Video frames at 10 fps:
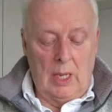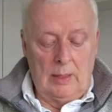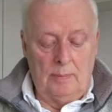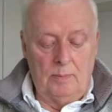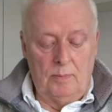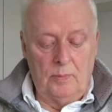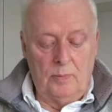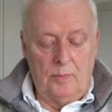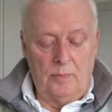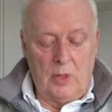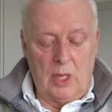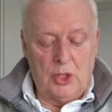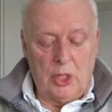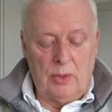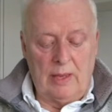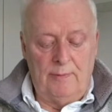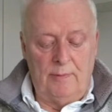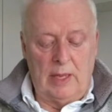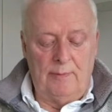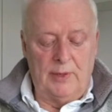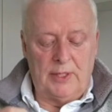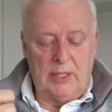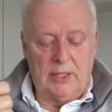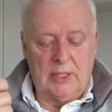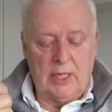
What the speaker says: So they fitted